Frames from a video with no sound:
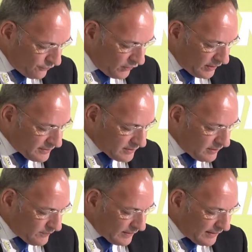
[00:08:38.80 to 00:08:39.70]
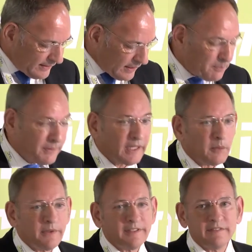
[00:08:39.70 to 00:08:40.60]
First, the
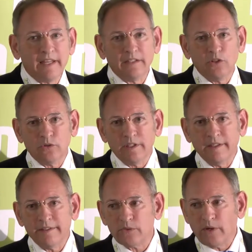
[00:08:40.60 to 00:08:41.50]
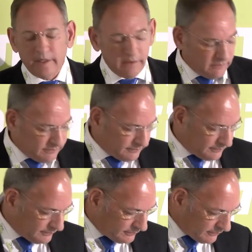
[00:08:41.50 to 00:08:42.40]
applicable statute in Israel,
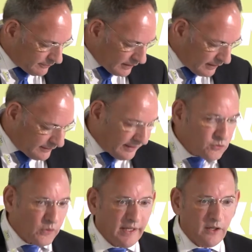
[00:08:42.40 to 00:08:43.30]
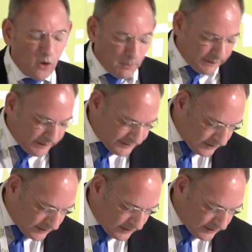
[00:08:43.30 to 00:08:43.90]
the Israeli Companies